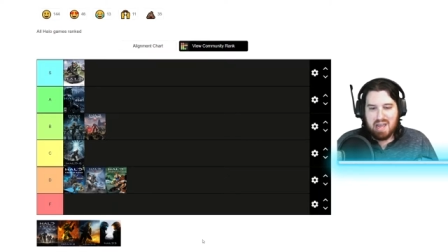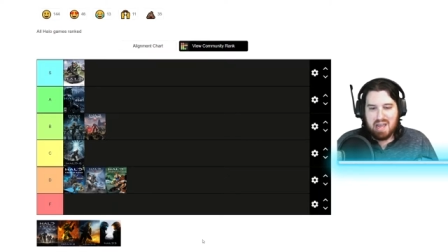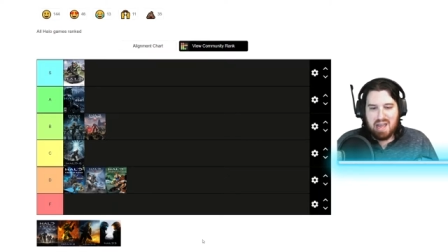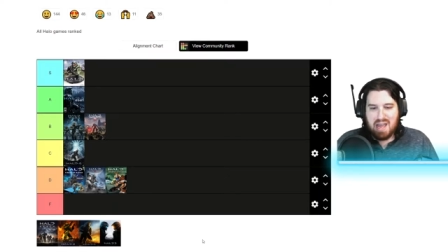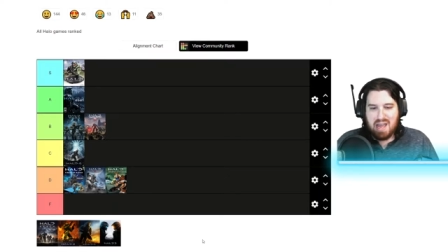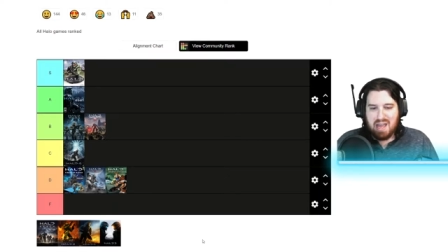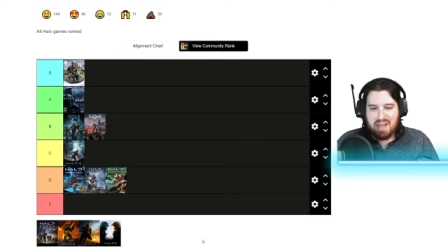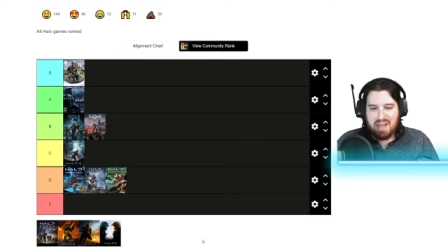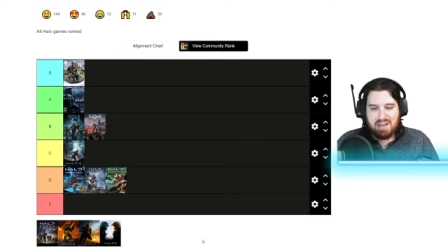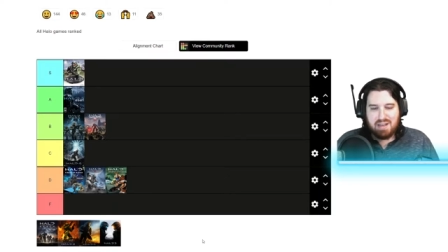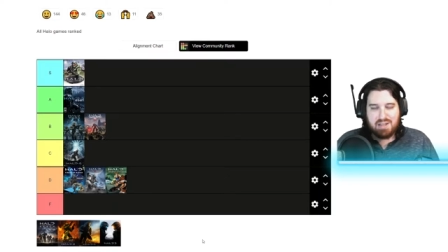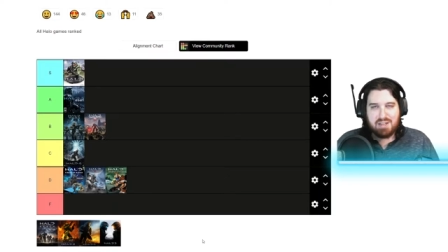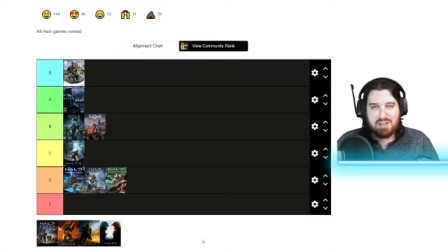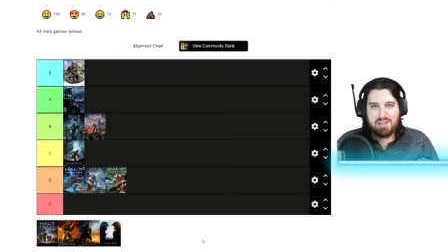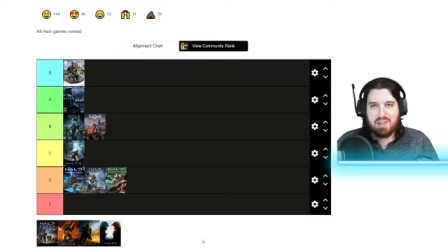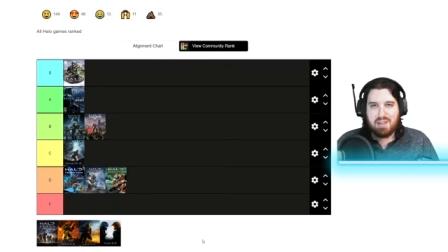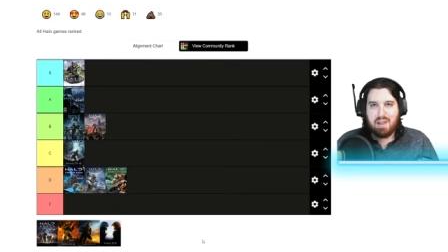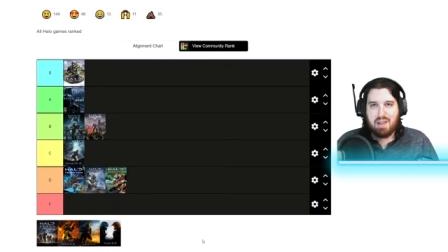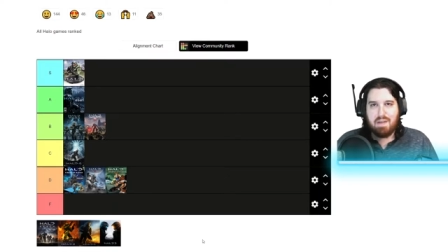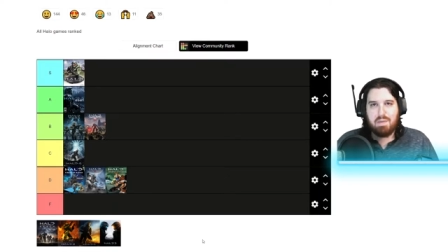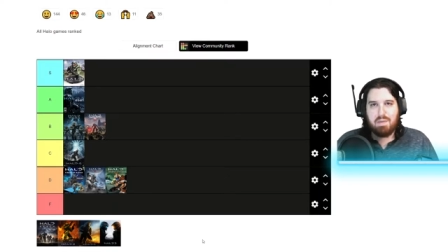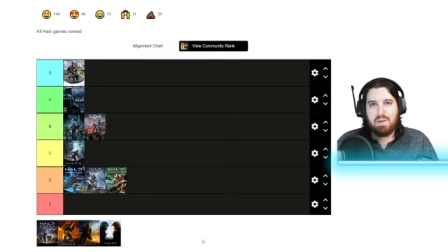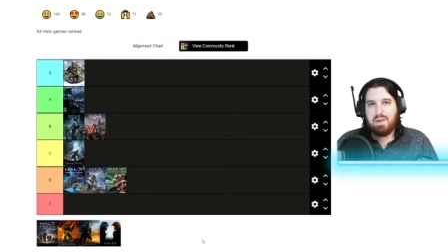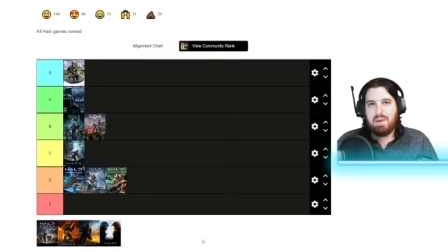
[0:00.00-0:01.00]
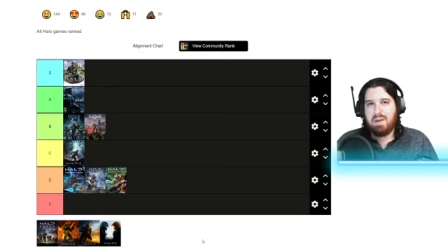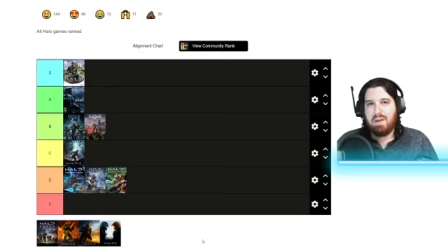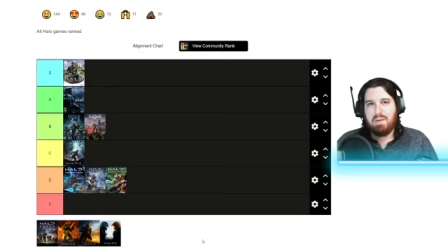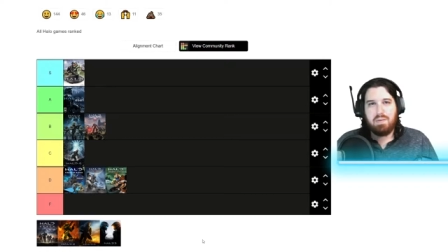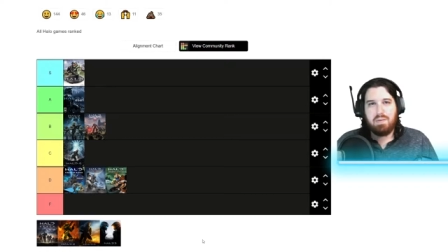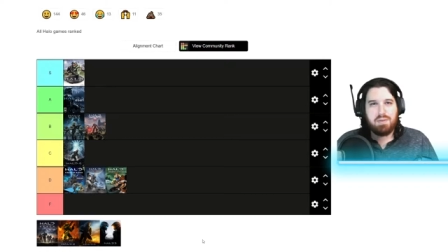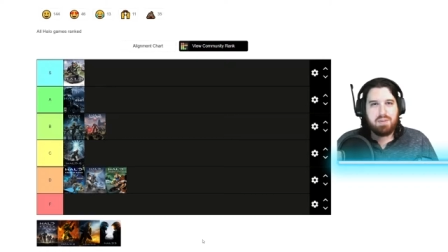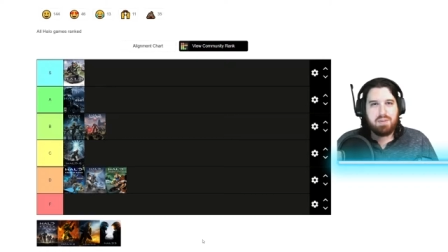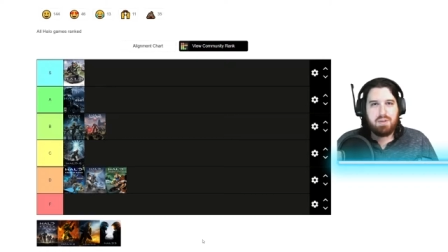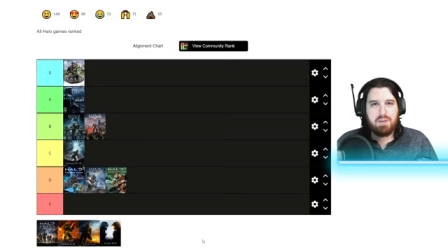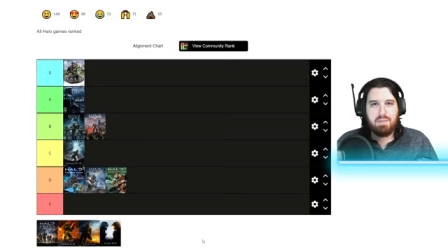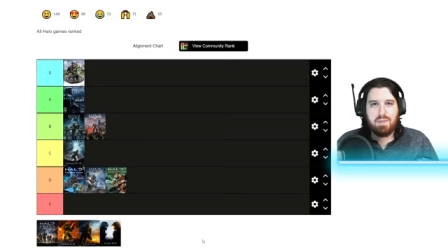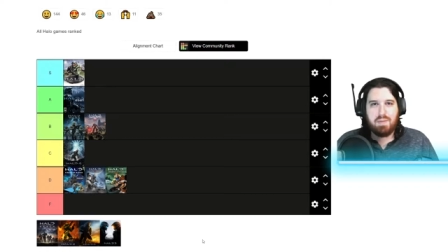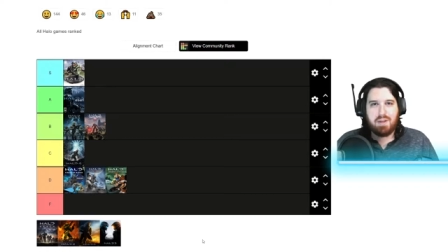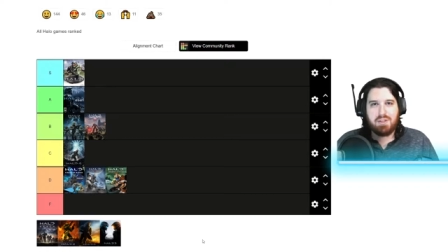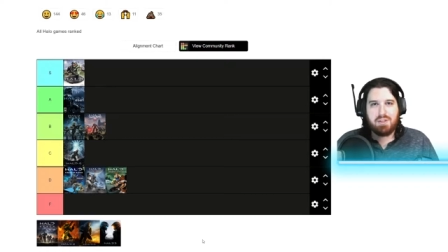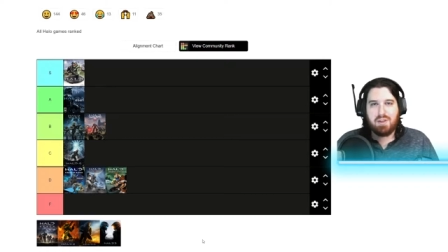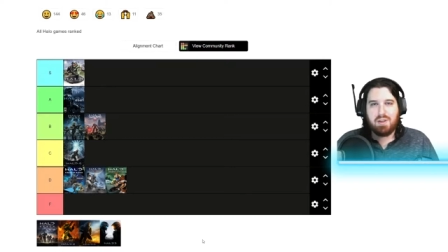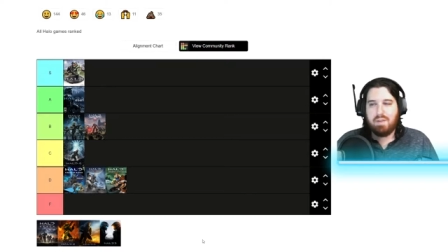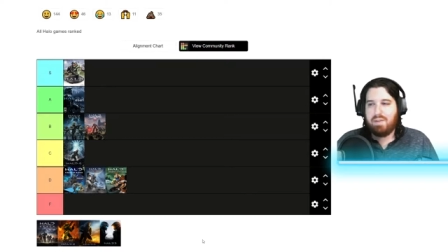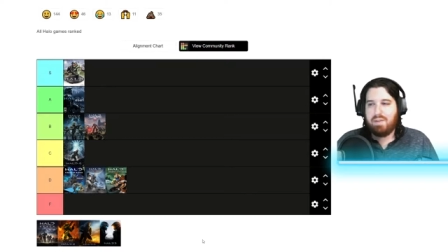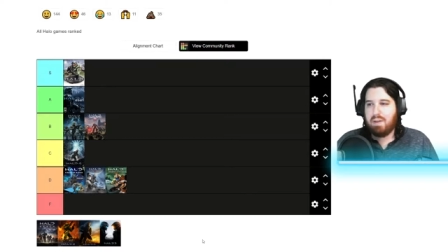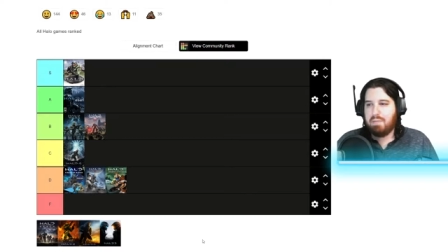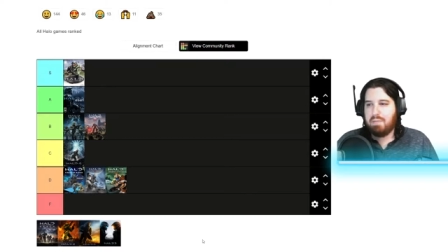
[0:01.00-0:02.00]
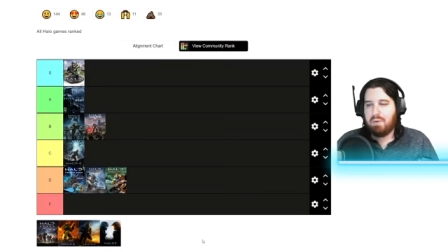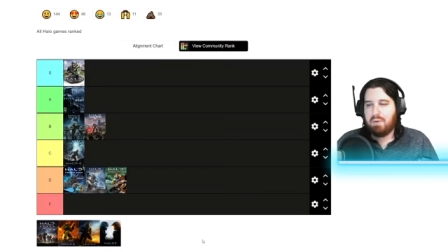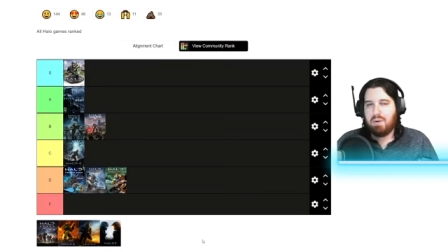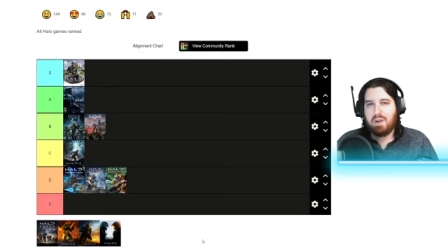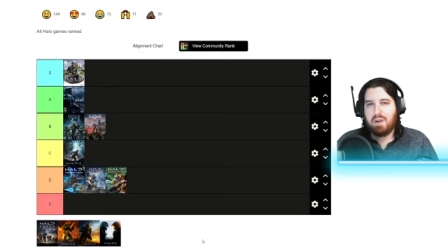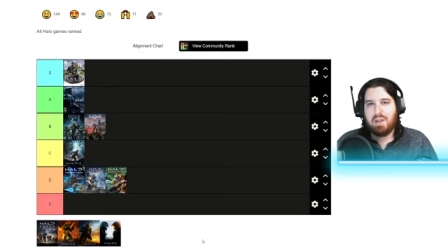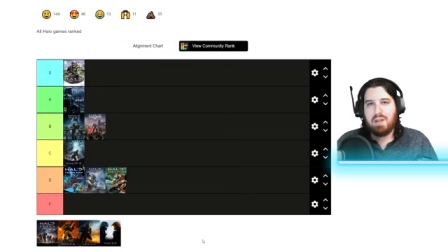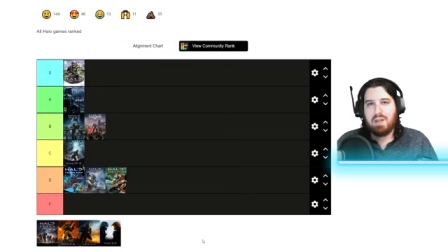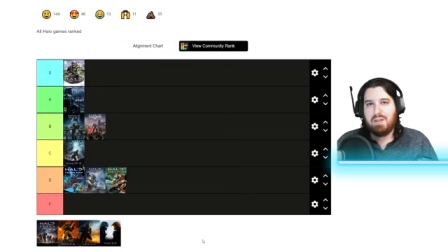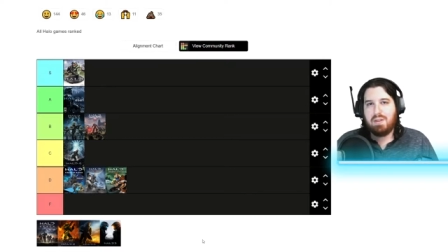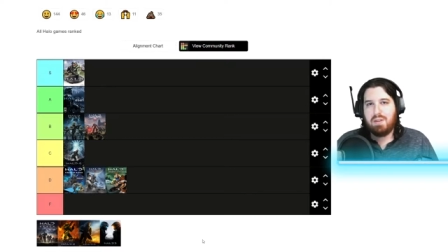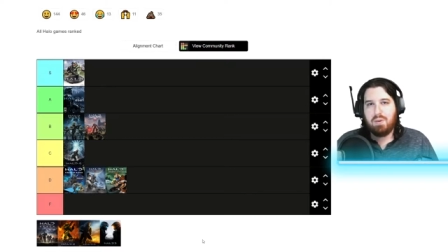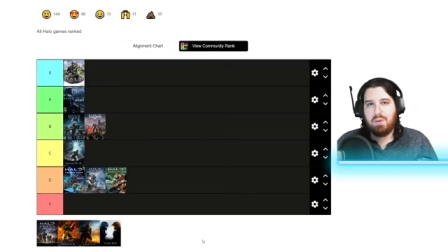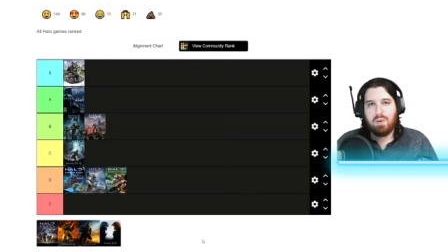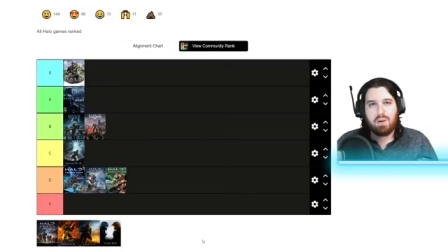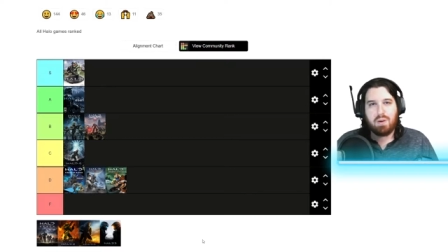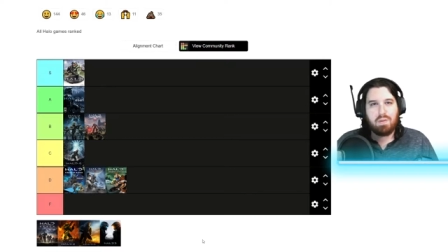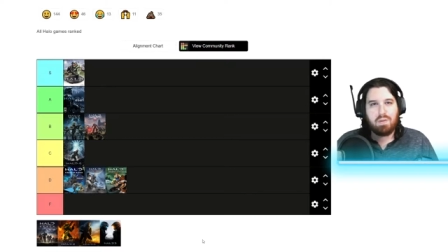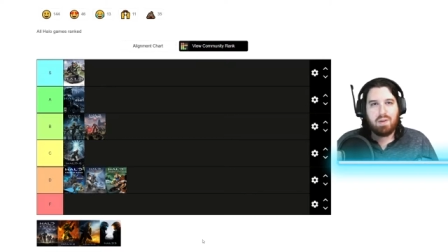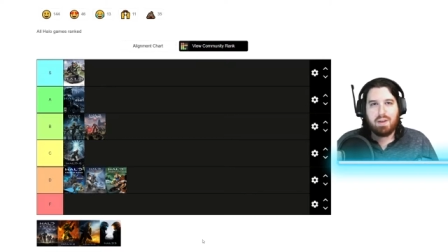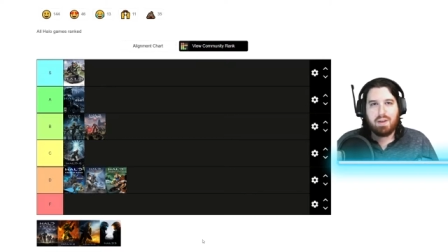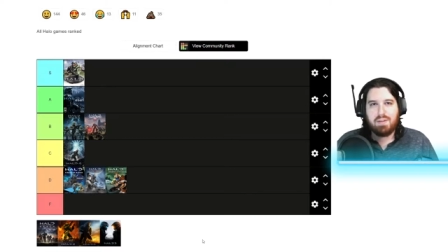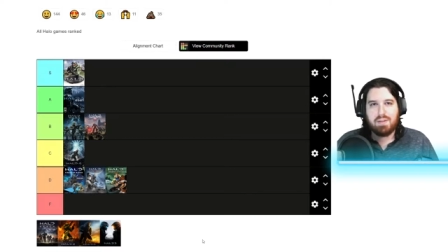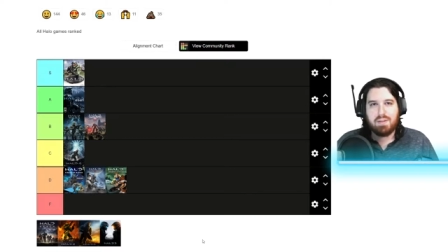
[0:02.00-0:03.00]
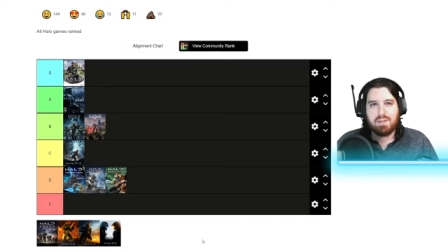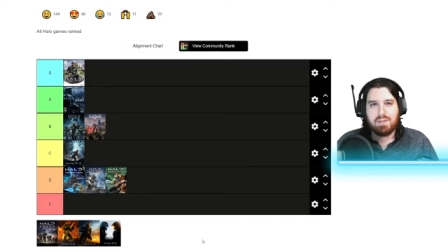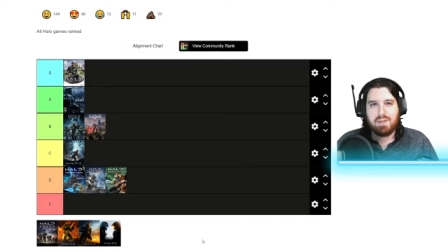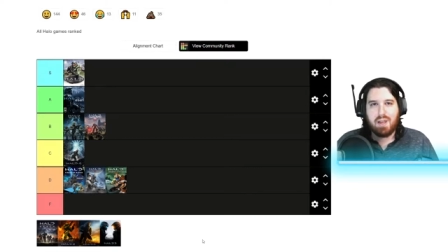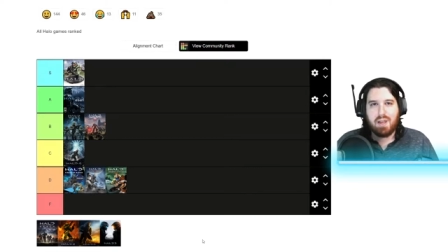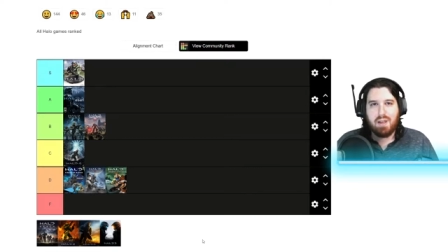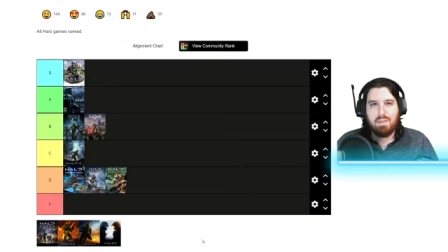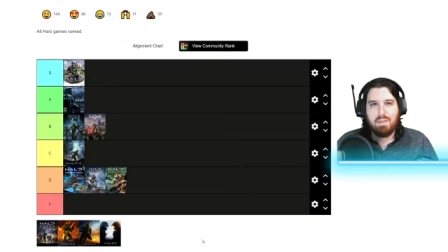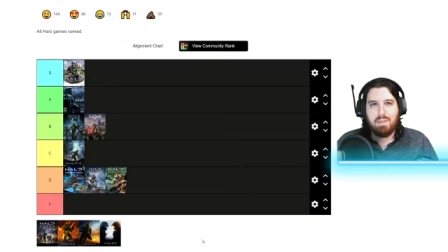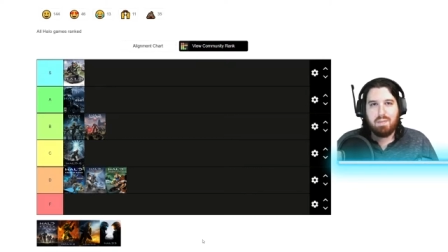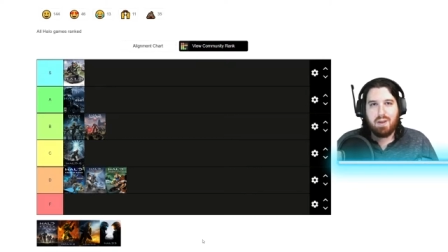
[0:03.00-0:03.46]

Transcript: it just it, it was too much. It felt more akin to a Crysis game,